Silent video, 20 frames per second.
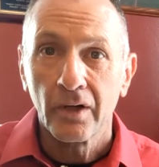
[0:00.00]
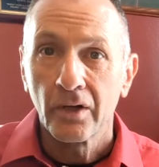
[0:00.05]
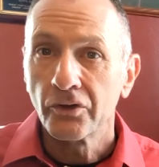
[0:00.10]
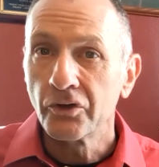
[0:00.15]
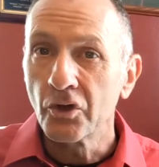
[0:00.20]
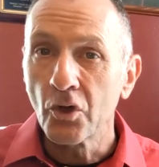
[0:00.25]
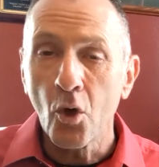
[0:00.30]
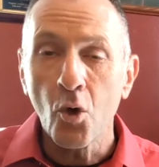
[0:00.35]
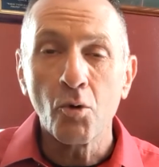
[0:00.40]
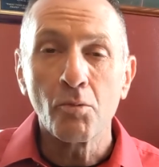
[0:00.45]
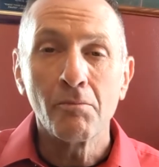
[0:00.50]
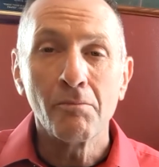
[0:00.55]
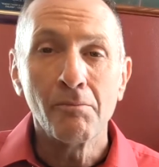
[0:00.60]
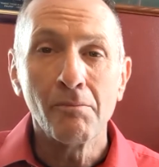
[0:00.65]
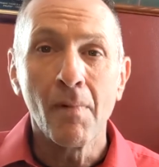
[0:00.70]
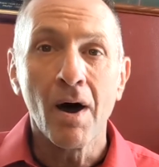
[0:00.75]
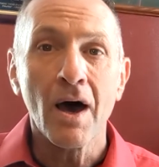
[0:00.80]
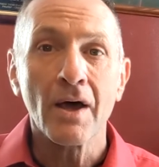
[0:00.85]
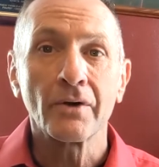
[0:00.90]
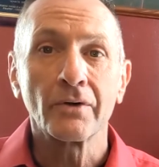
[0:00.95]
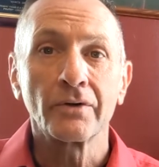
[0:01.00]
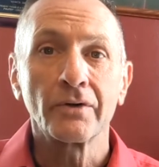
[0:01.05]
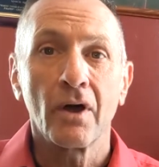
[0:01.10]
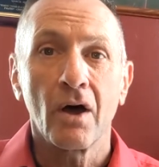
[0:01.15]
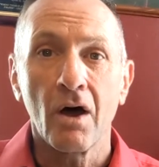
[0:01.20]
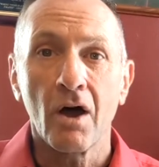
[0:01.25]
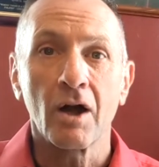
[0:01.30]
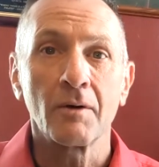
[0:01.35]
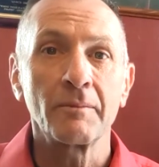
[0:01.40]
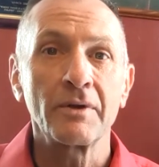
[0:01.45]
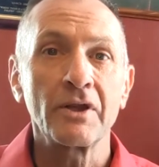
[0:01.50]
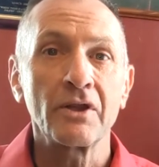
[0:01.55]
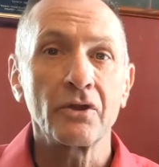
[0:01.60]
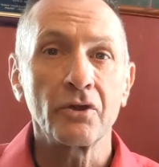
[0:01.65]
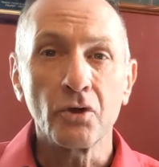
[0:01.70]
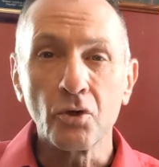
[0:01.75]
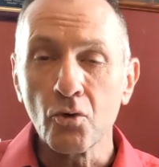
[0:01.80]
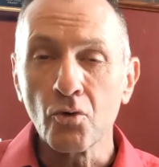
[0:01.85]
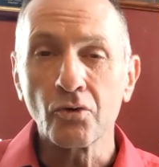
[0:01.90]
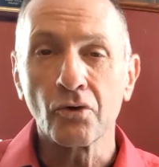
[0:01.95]
No modern army
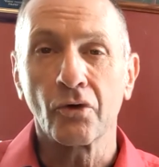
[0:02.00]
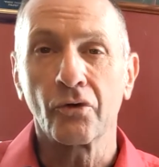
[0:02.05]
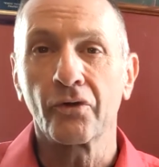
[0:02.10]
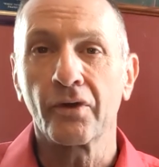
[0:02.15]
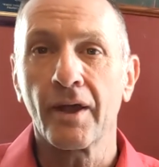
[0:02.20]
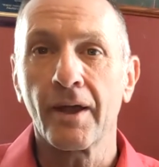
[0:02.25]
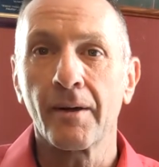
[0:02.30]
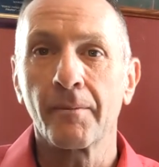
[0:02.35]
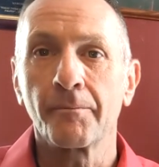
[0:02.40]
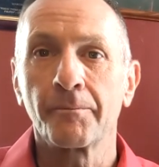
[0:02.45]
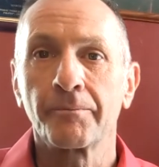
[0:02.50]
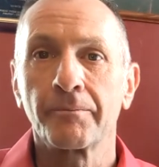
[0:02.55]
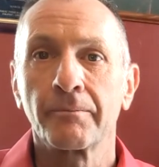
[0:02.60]
uses them.